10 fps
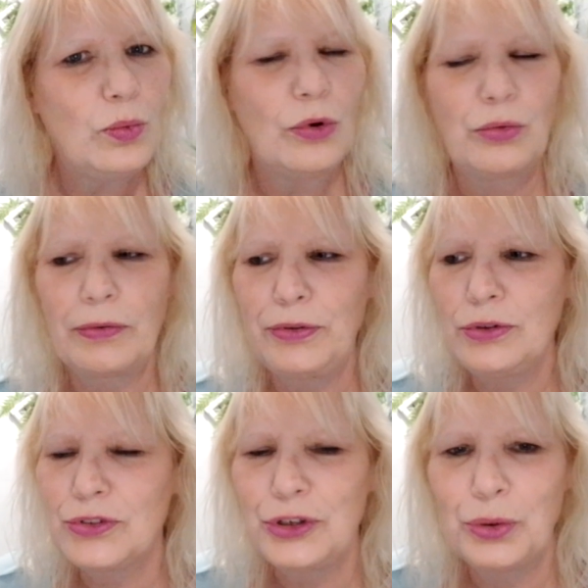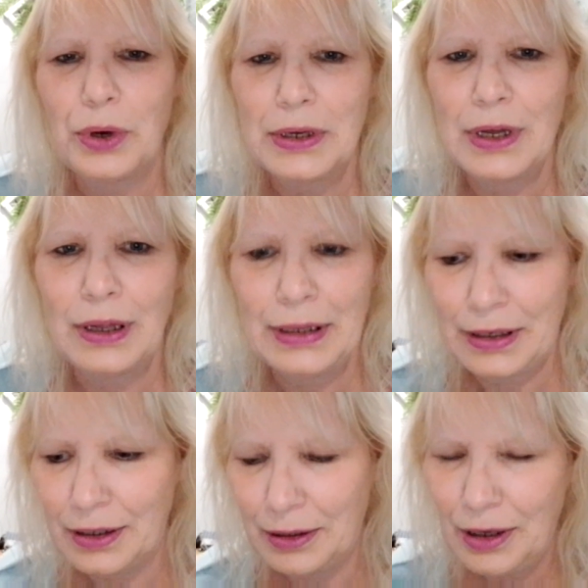will refuse to do what
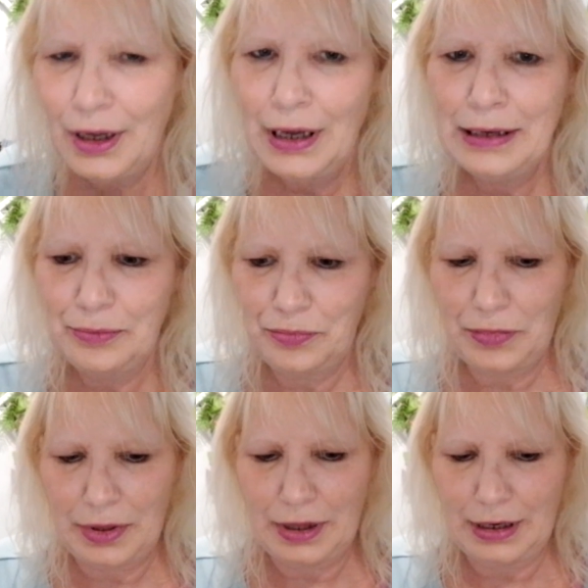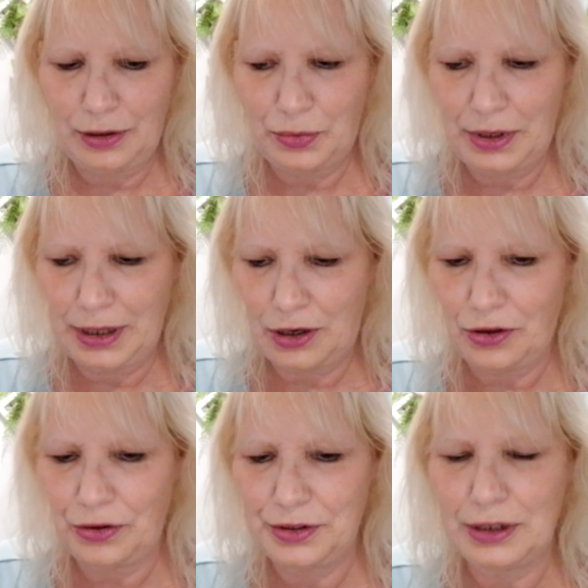do they
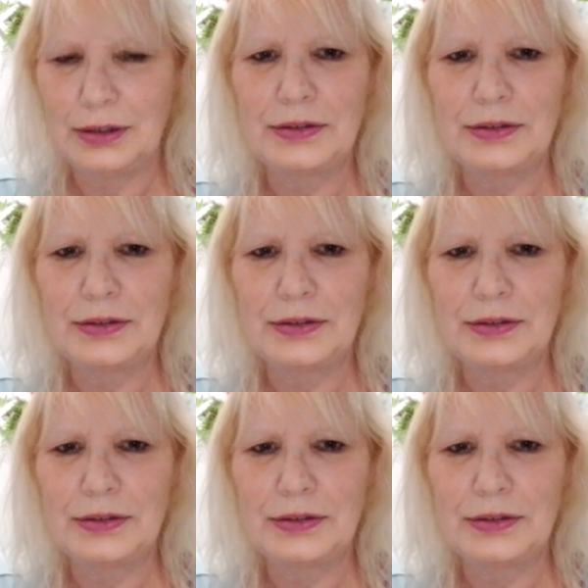call it?